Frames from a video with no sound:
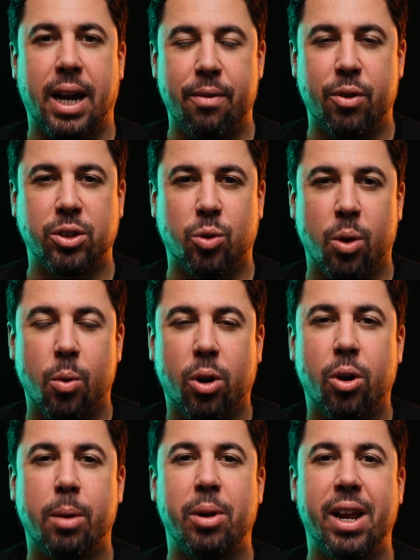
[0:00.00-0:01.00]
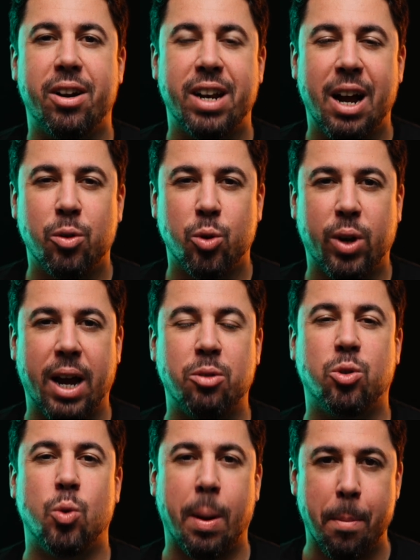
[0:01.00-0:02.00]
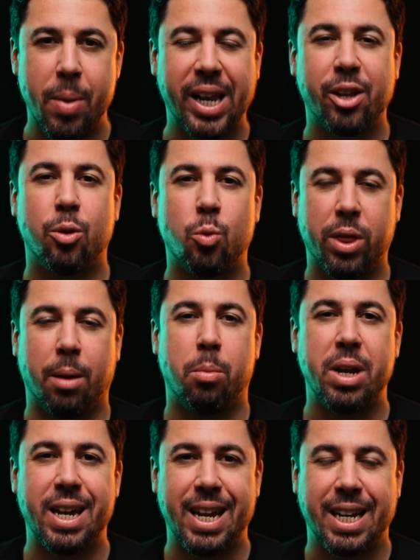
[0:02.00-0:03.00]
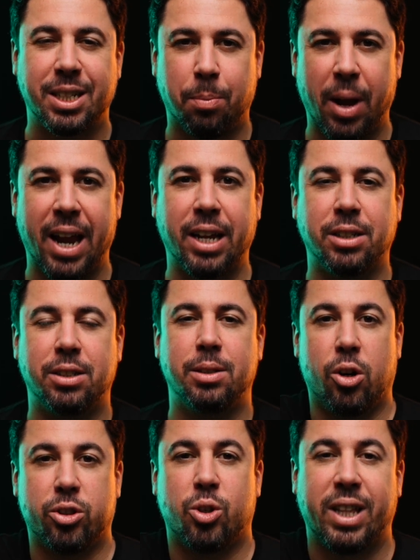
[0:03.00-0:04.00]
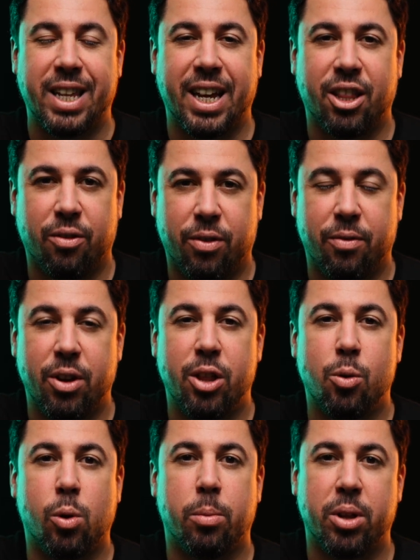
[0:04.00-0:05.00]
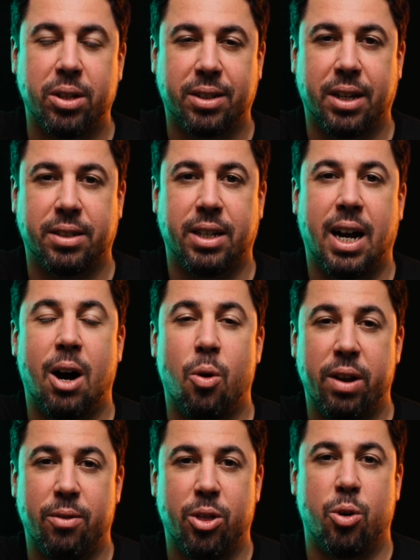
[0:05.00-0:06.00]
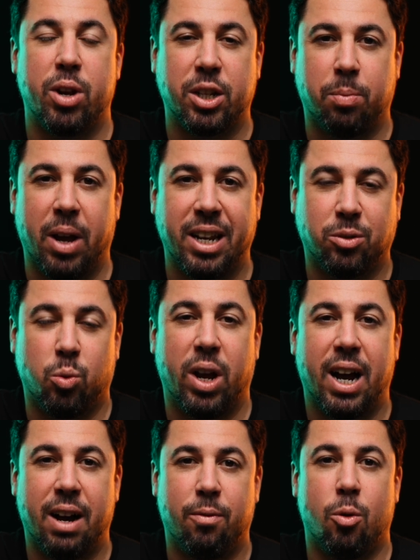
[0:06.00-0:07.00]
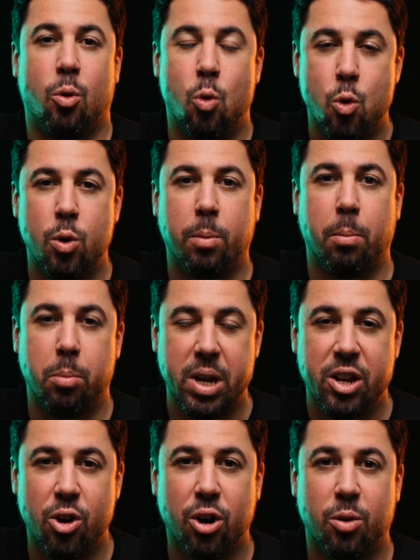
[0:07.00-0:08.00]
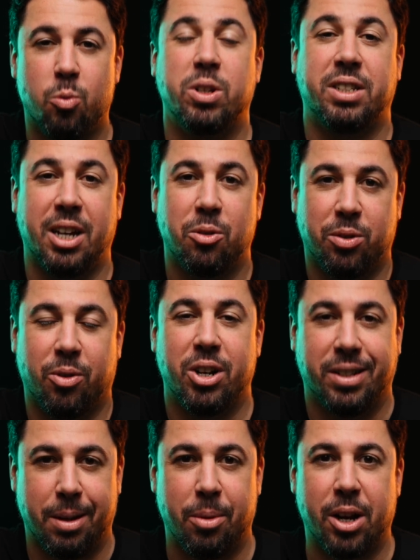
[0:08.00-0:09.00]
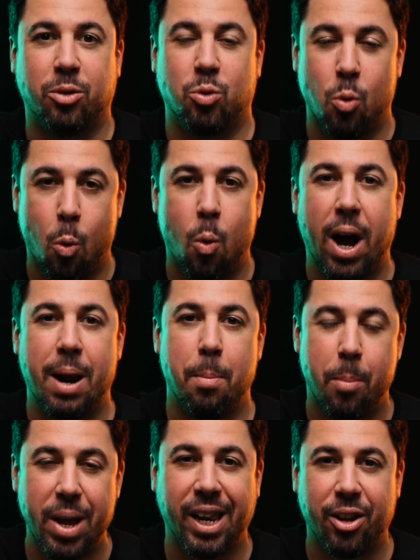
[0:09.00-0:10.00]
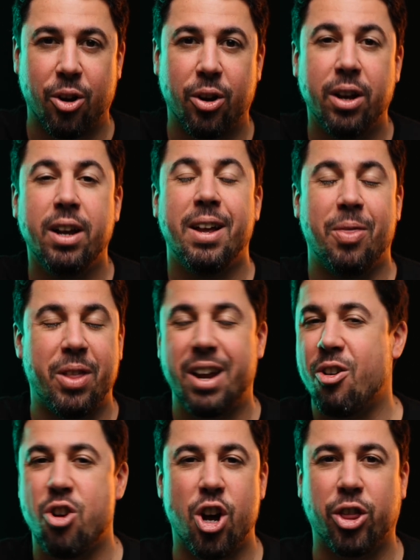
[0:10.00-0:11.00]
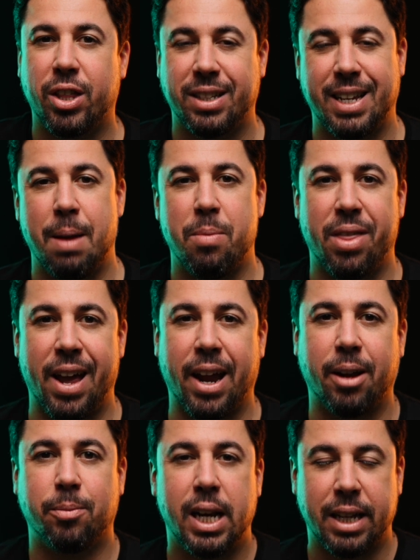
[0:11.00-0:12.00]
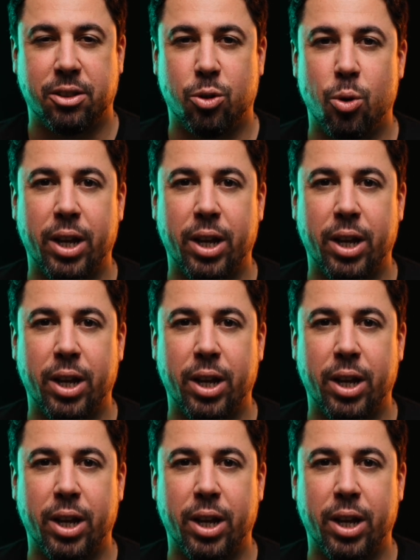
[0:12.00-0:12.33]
Hi friends, today we're going to be learning how to count to a billion with a B in Spanish. Also at the end of the video we'll be discussing how even though in Spanish we have un billón, which sounds very similar to 1 billion, they are not the same thing. Let's do